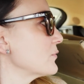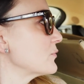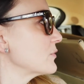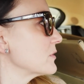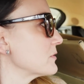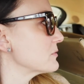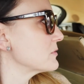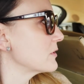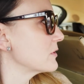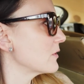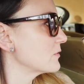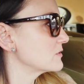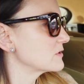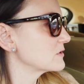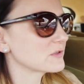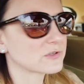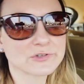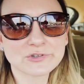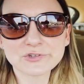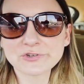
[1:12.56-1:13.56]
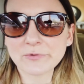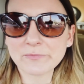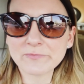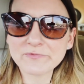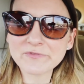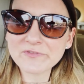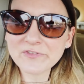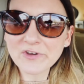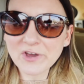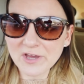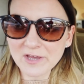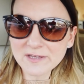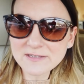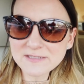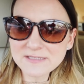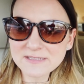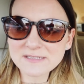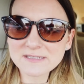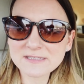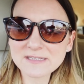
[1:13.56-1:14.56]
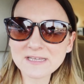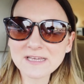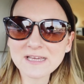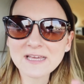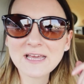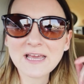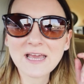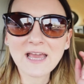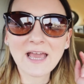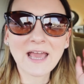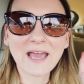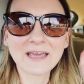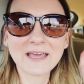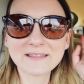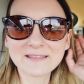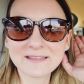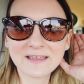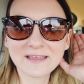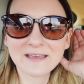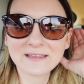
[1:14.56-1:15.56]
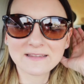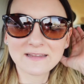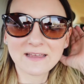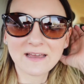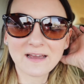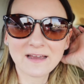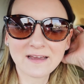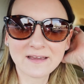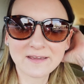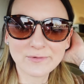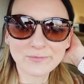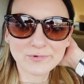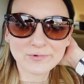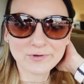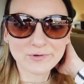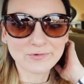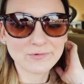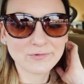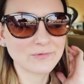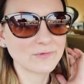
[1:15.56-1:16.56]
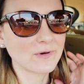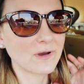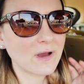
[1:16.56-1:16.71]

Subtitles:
we will go to the shop first, and then I will